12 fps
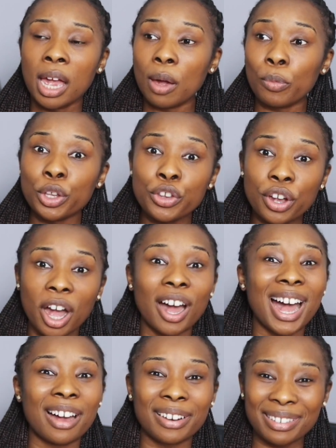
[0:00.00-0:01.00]
And when you
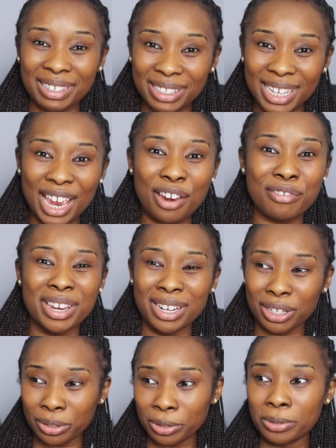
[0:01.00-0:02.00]
cut out like the dairy
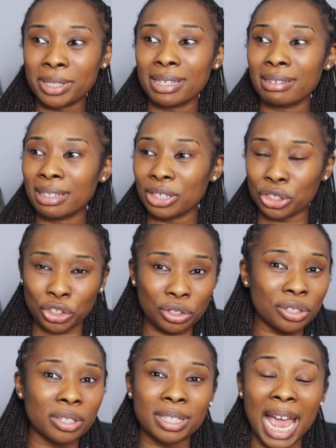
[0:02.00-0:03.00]
and the gluten and the
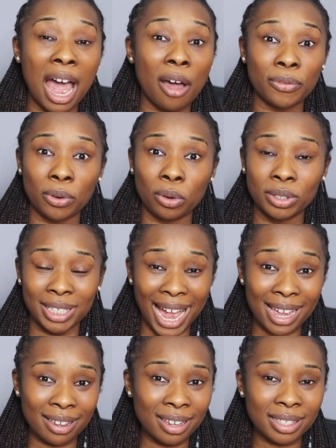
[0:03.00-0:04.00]
sugars out of your
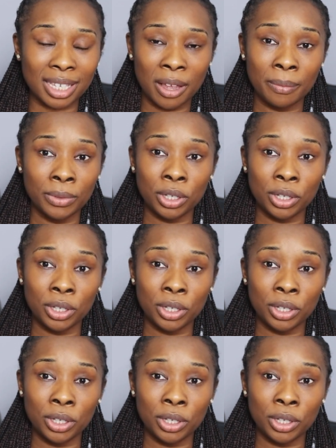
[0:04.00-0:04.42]
diet,